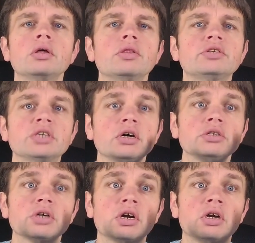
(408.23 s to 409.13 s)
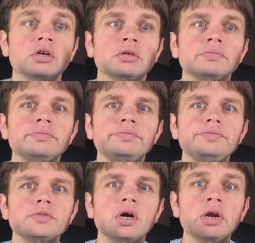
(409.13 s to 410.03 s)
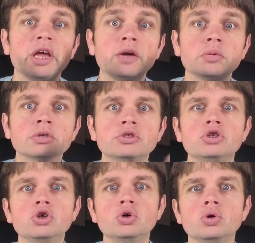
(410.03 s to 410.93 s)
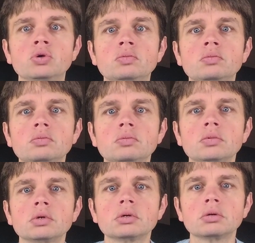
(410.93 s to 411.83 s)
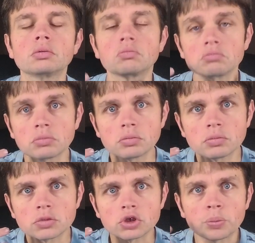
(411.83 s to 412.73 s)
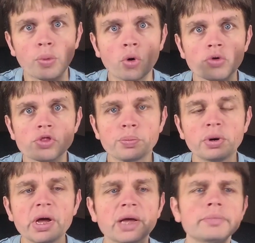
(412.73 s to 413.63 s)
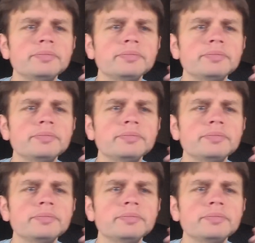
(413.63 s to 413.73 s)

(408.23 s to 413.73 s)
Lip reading: the cells are unable to support the plant.